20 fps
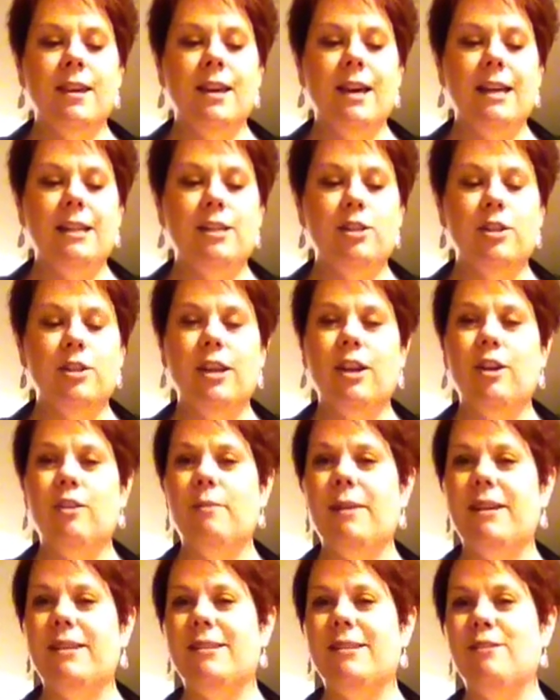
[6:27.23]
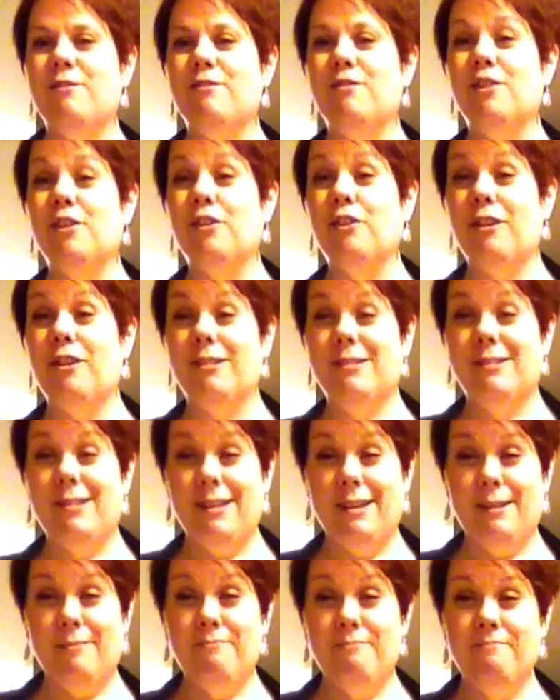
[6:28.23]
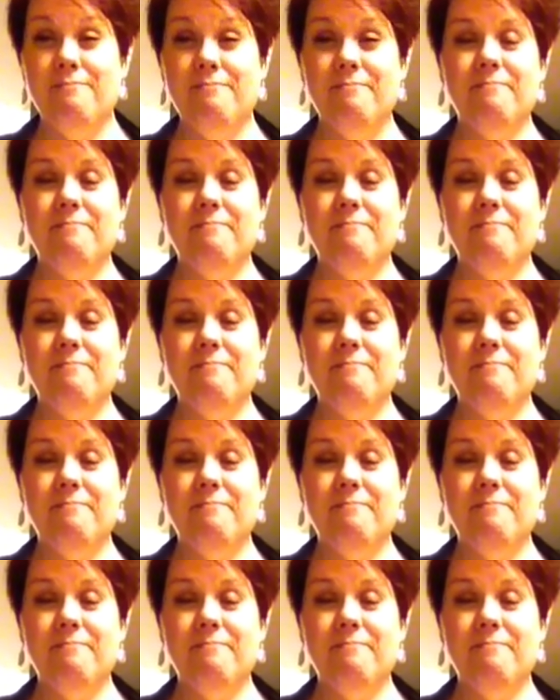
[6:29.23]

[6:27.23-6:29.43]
I took care of myself for a long time.